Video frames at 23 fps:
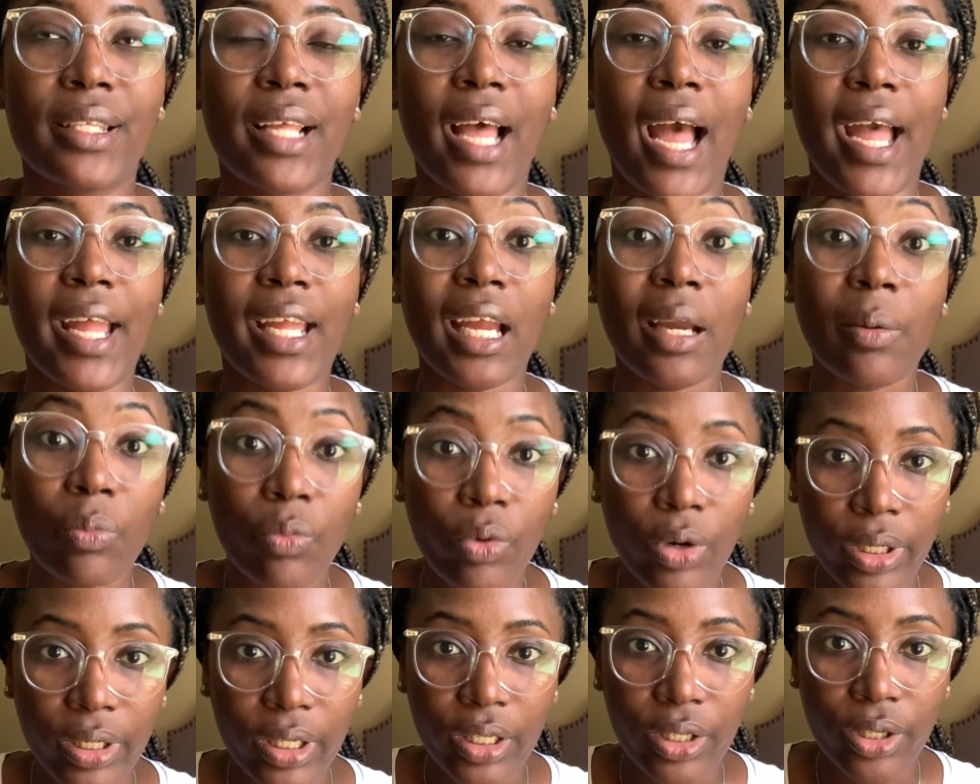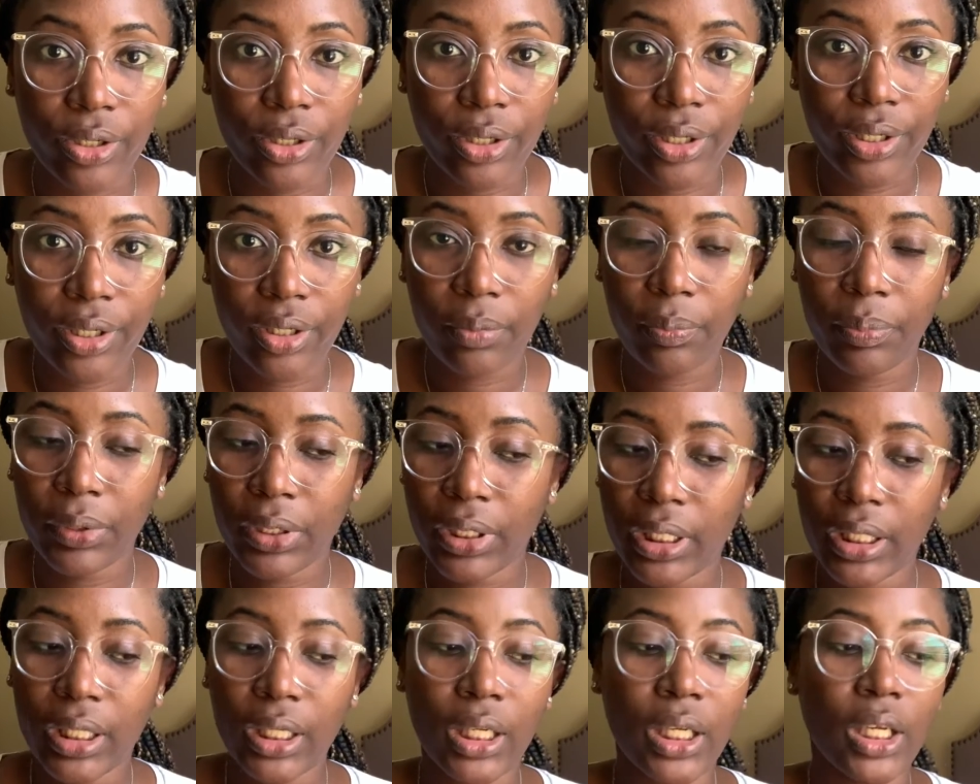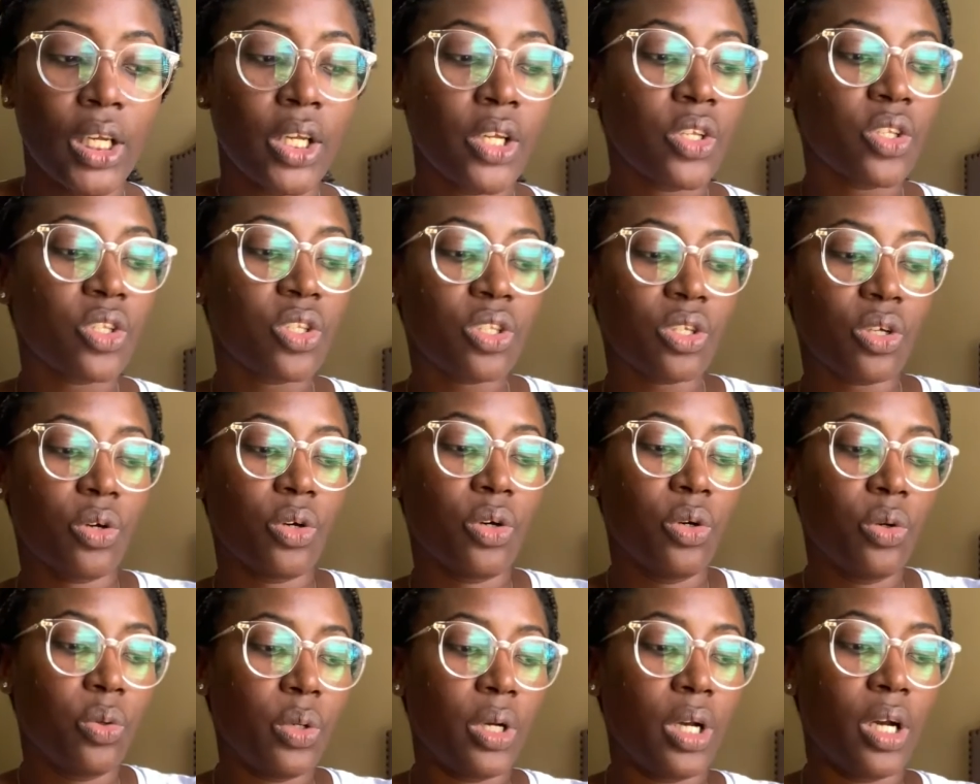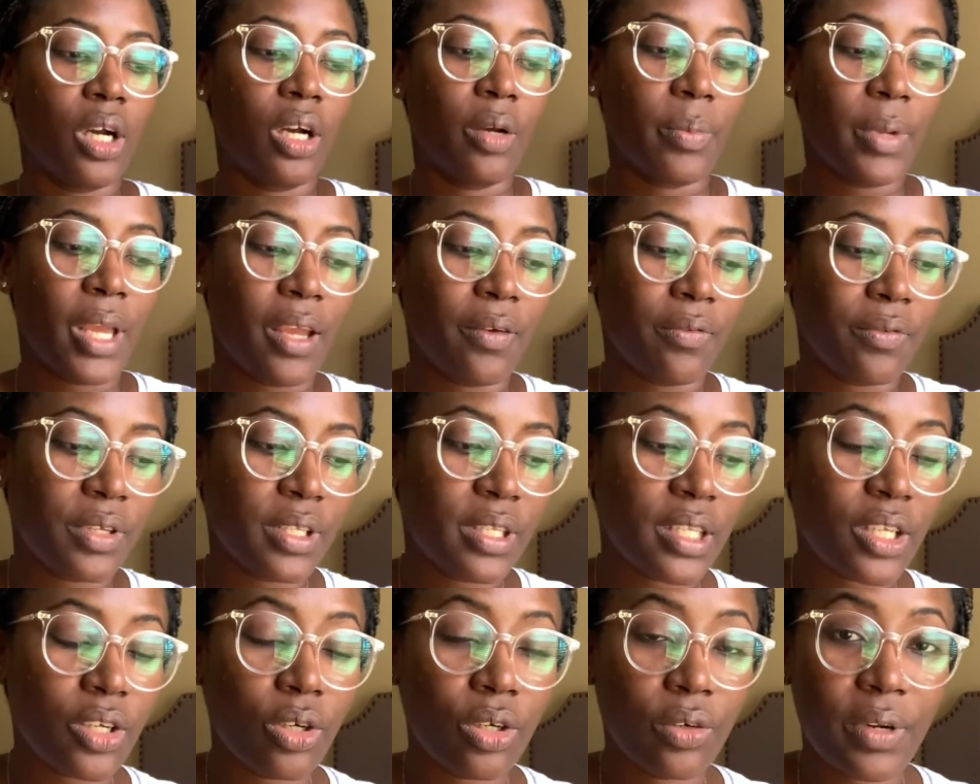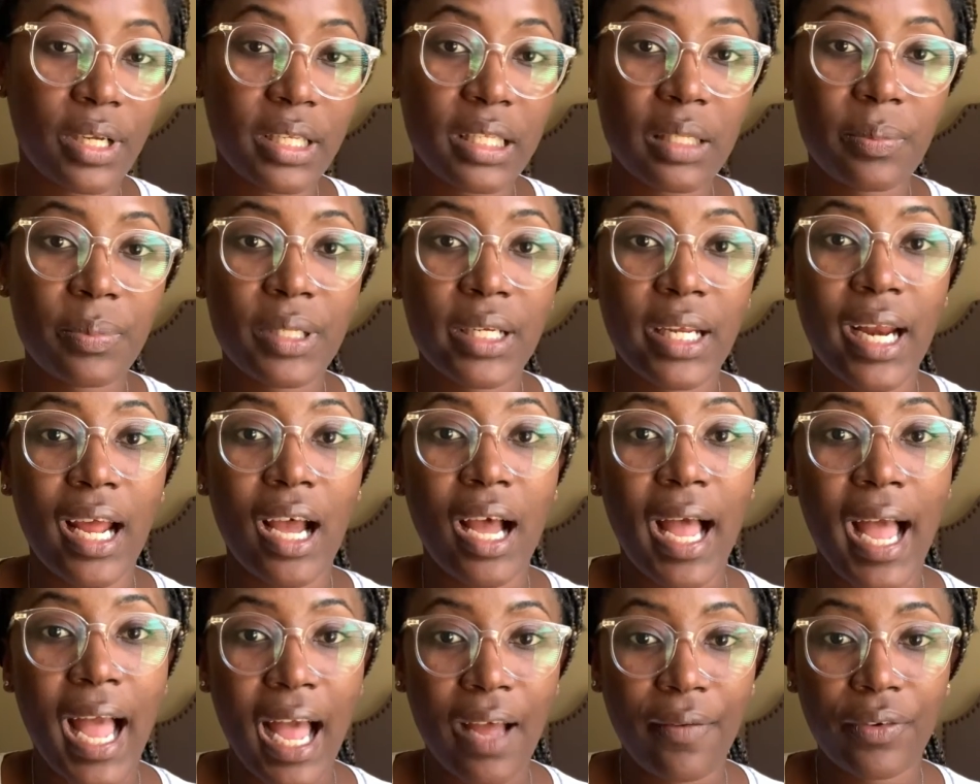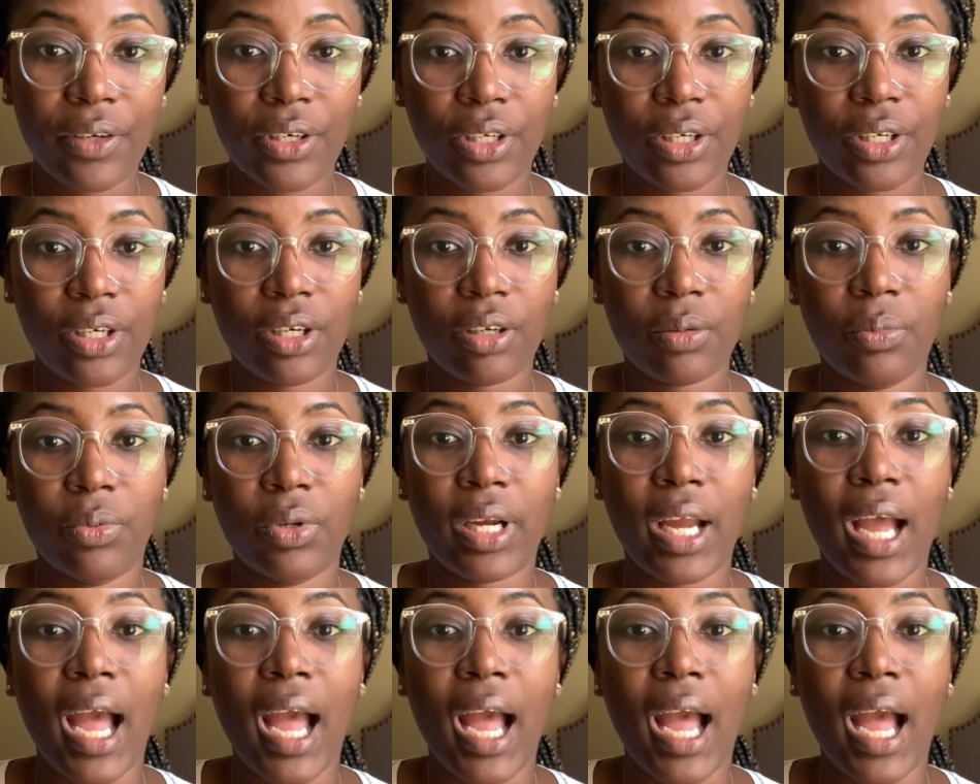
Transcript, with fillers: I am working on a cookbook, so every single recipe that I have on a cookbook,